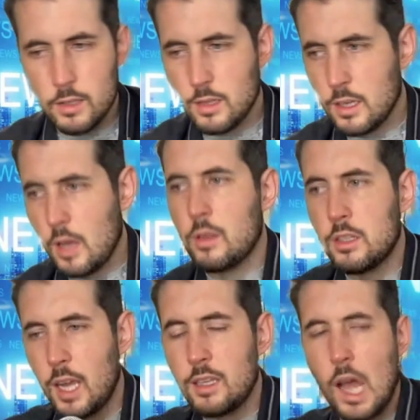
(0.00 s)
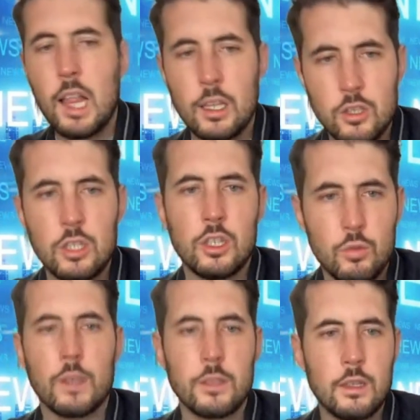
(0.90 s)
It's like no, the technology just
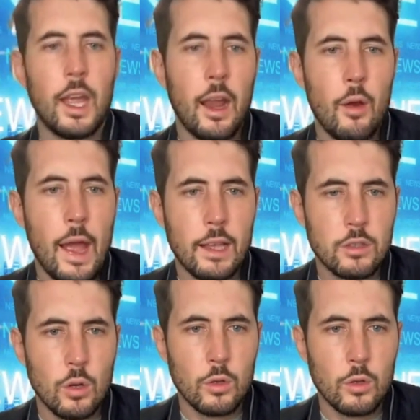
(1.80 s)
wasn't there, asshole.